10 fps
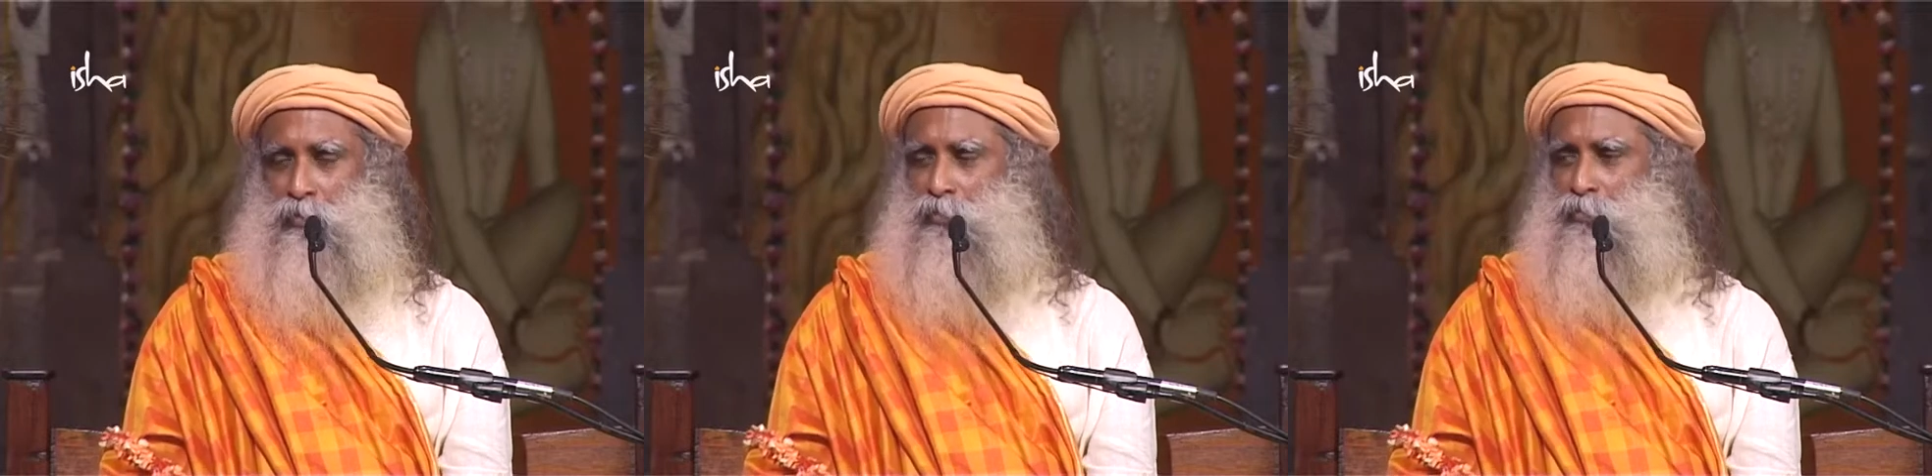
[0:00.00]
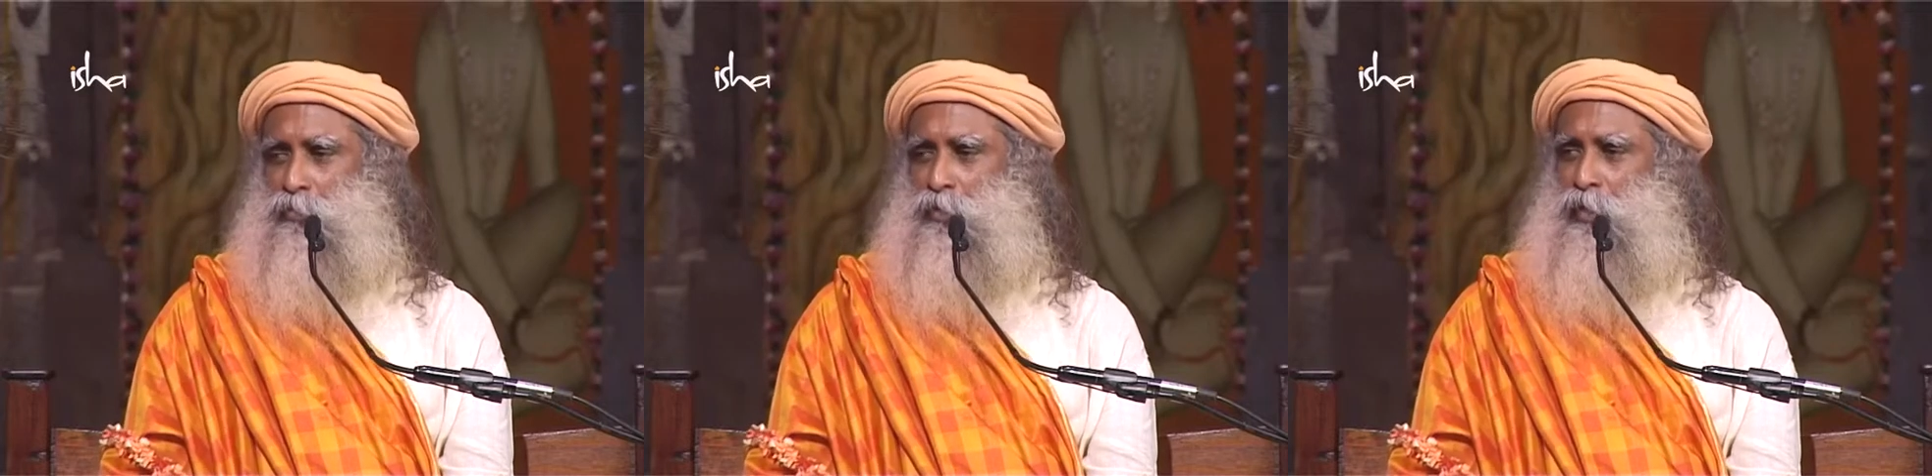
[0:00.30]

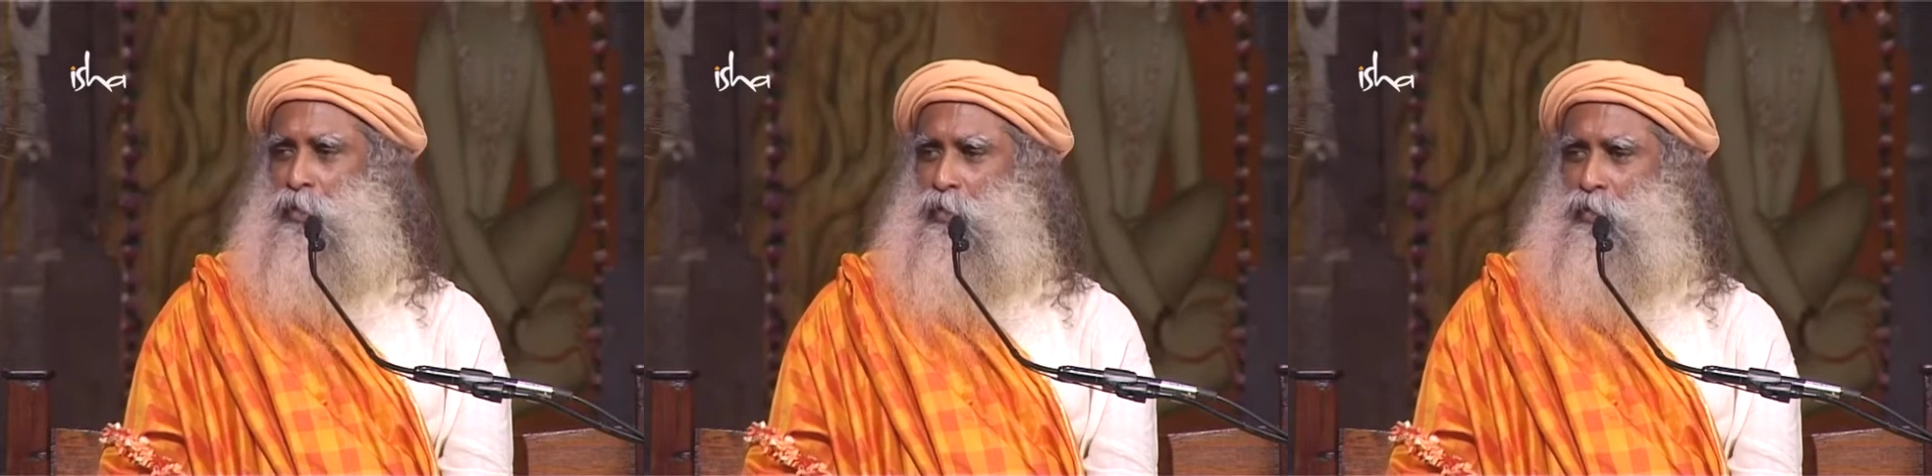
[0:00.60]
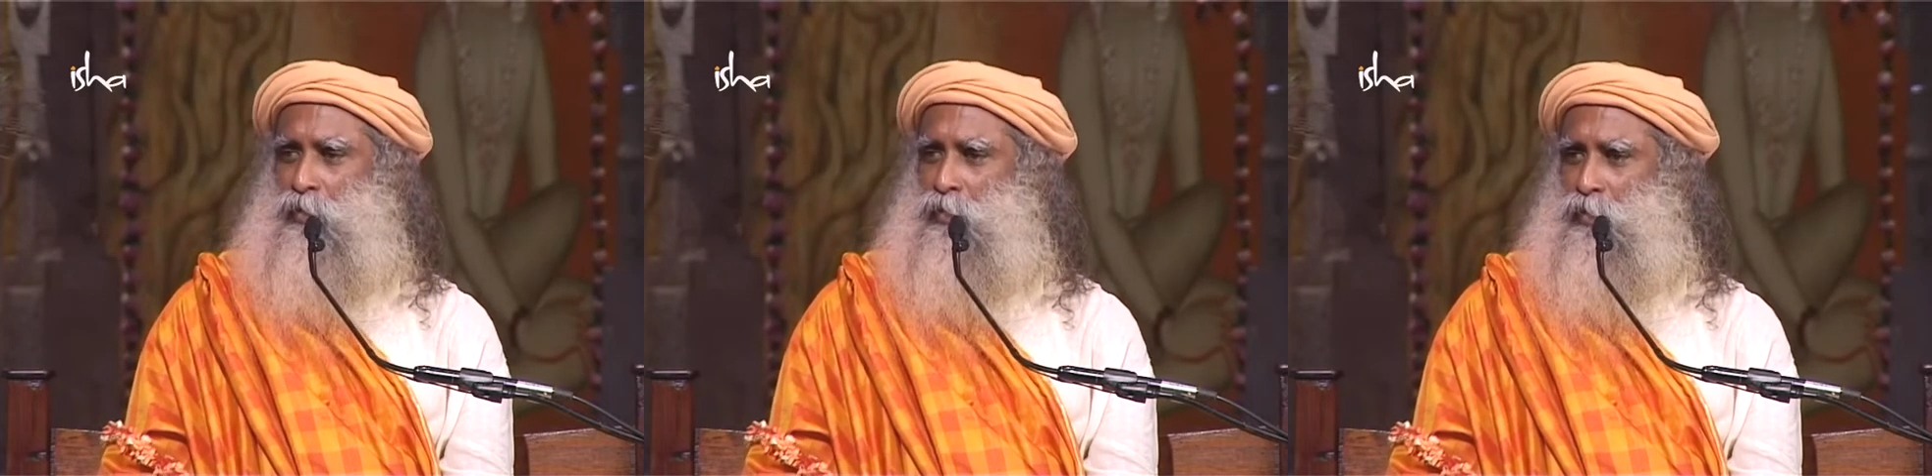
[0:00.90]
So there,
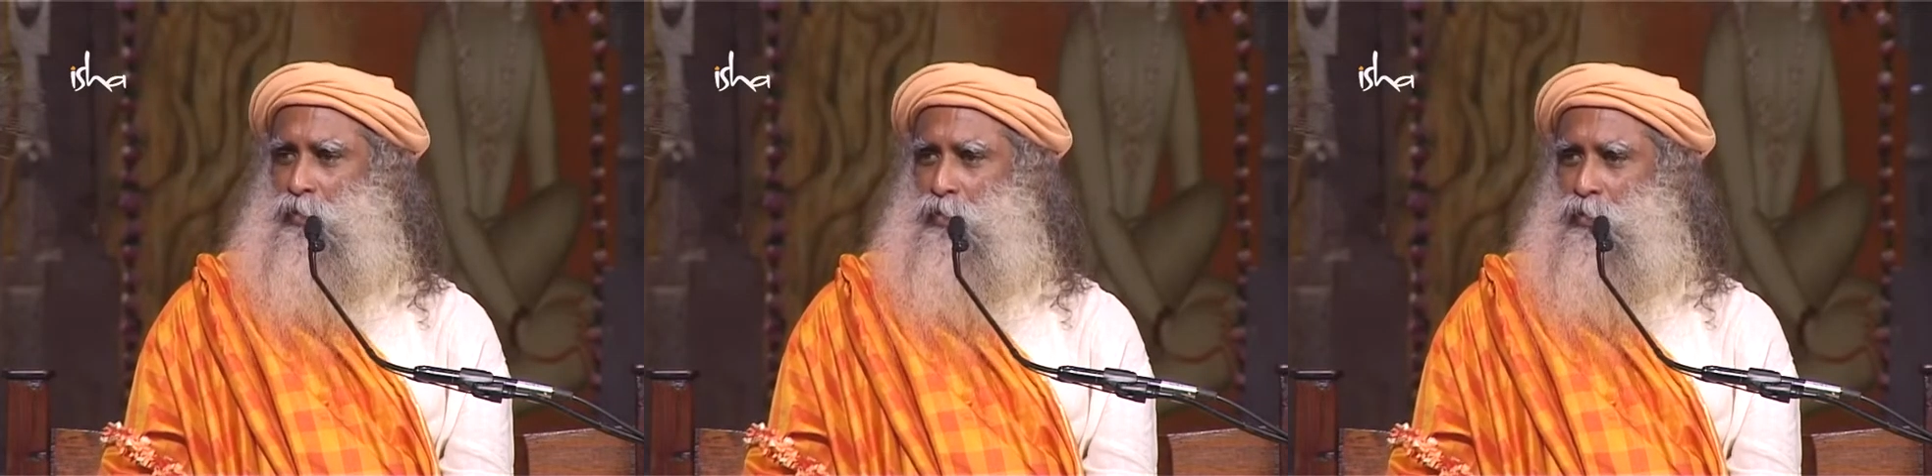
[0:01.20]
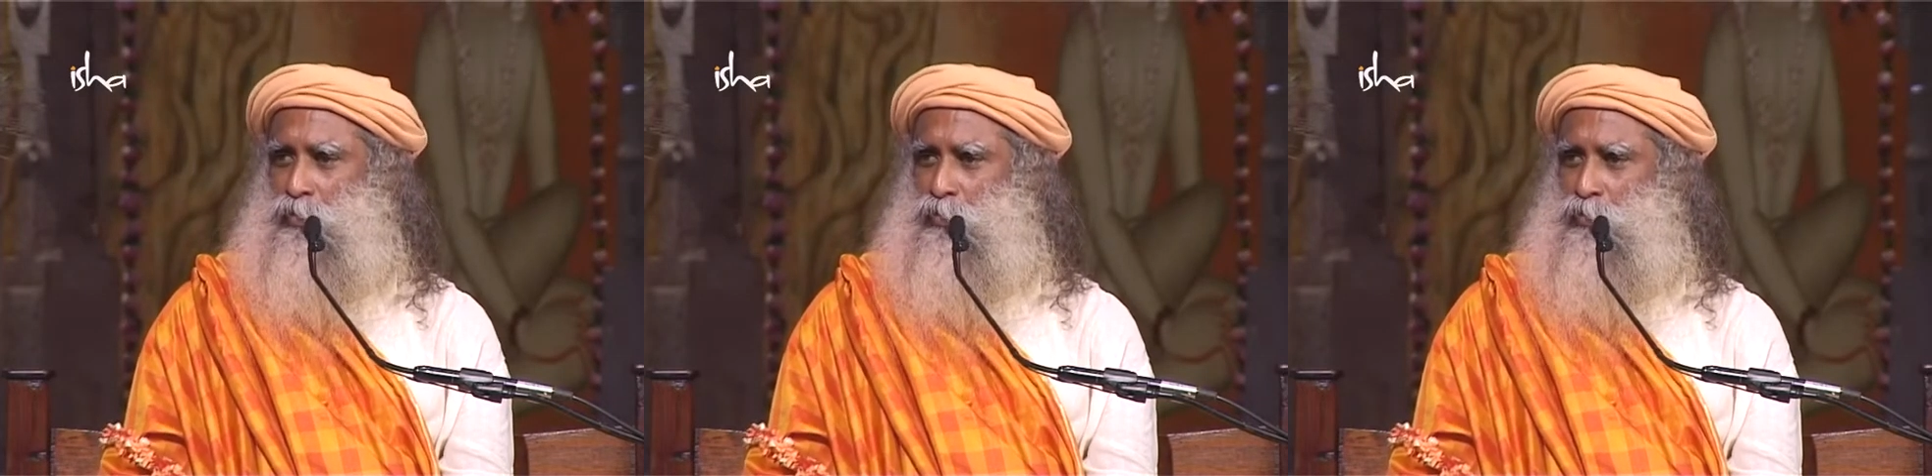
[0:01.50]

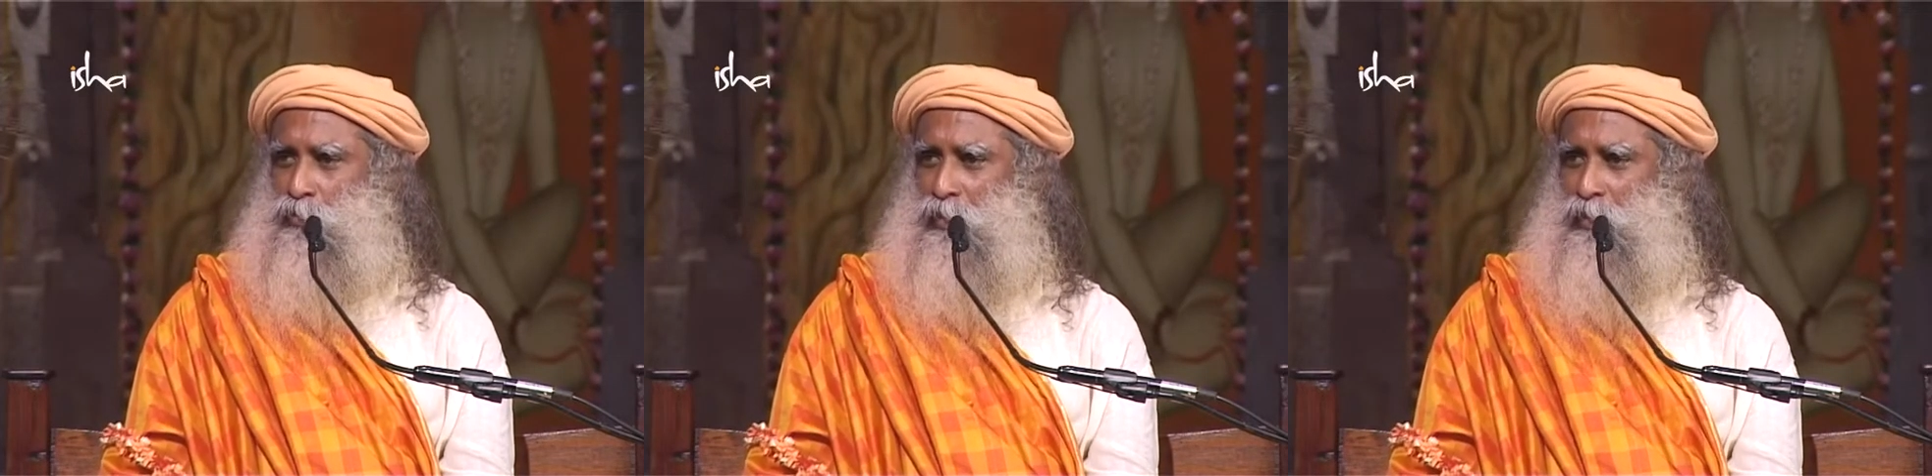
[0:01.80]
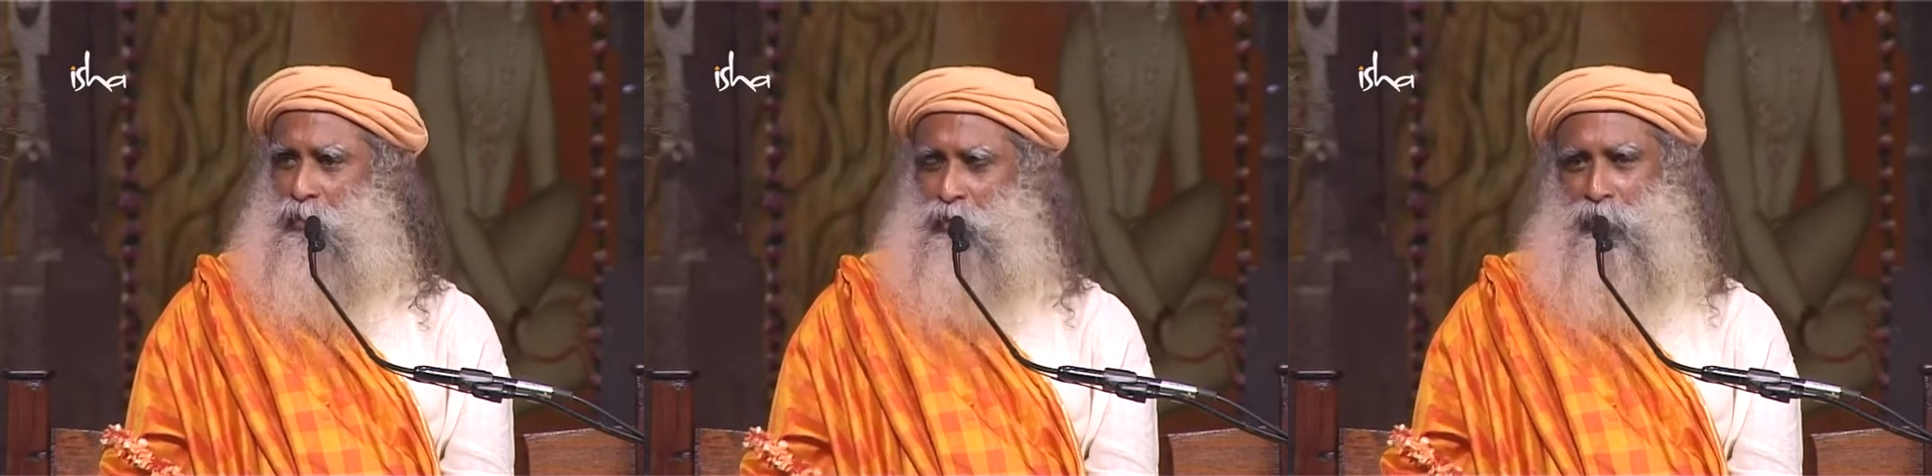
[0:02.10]

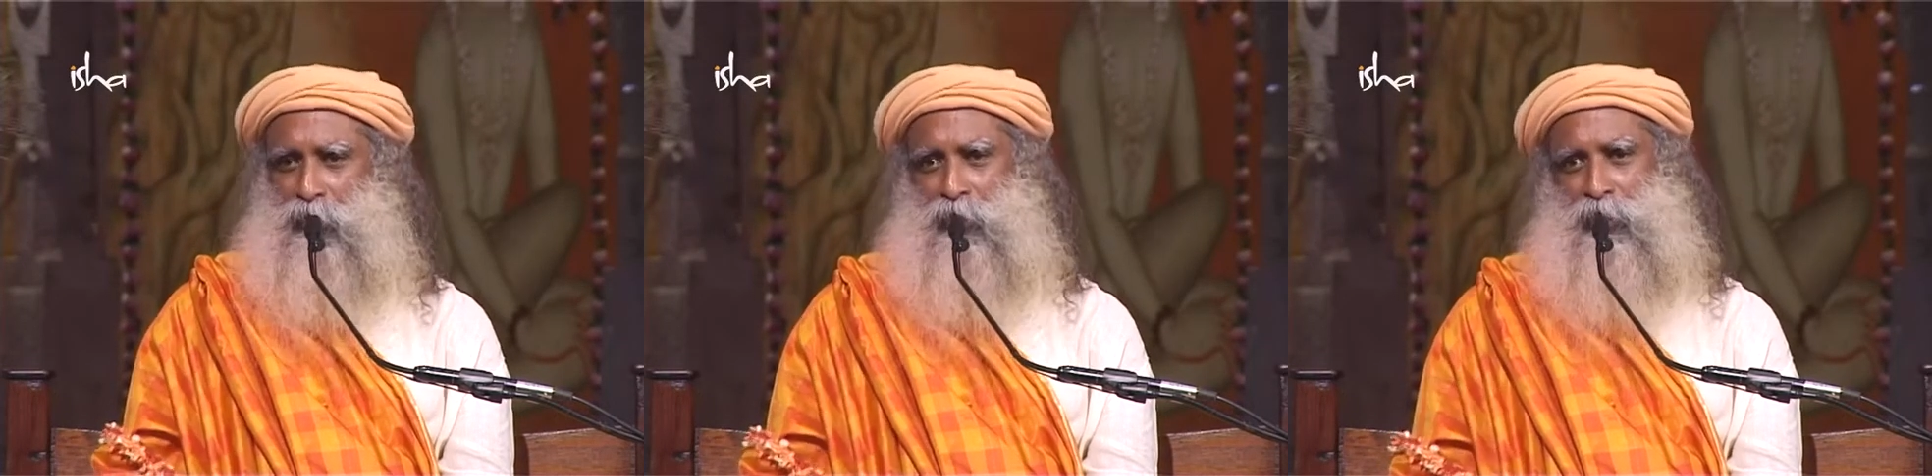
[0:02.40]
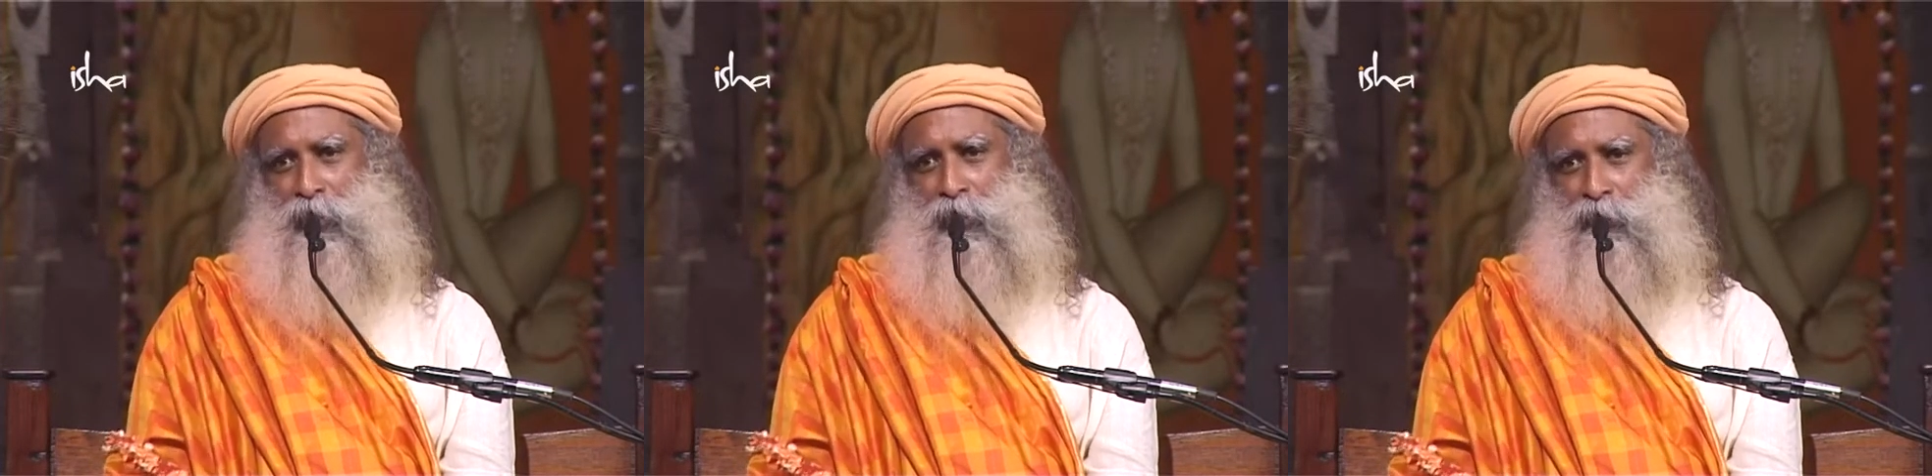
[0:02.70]
like
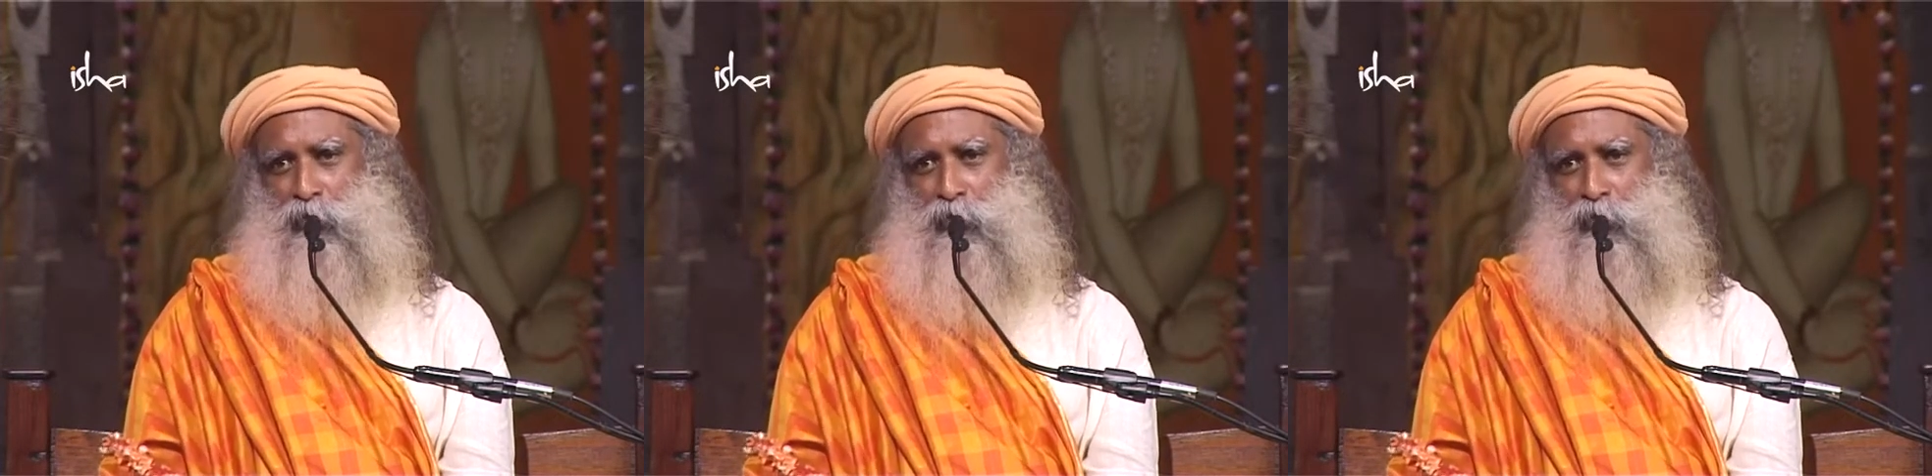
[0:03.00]
11